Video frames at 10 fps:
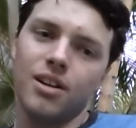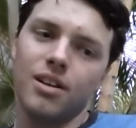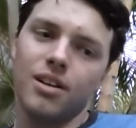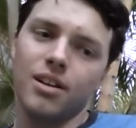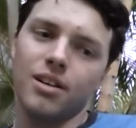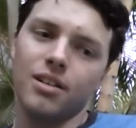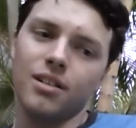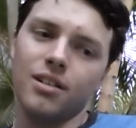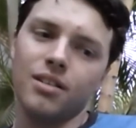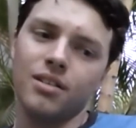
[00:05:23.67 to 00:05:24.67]

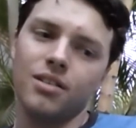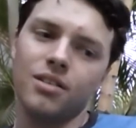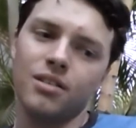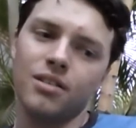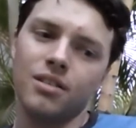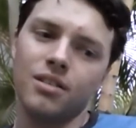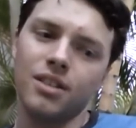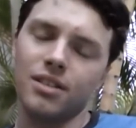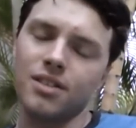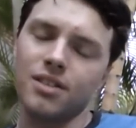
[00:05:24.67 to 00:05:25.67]
and
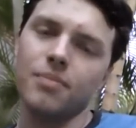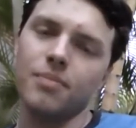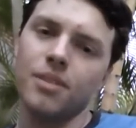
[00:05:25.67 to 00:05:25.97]
killing time.